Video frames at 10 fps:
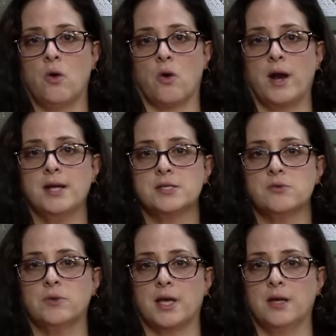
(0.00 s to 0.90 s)
or
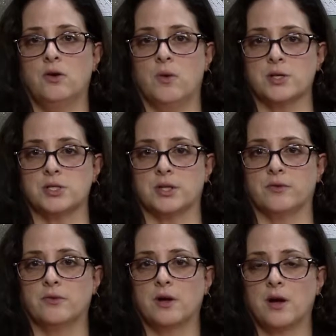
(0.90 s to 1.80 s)
answer related
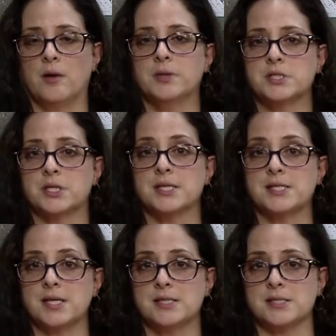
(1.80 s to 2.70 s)
questions coming to
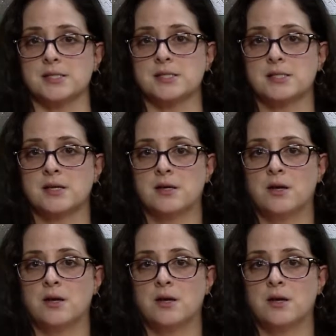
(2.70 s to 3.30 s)
consensus.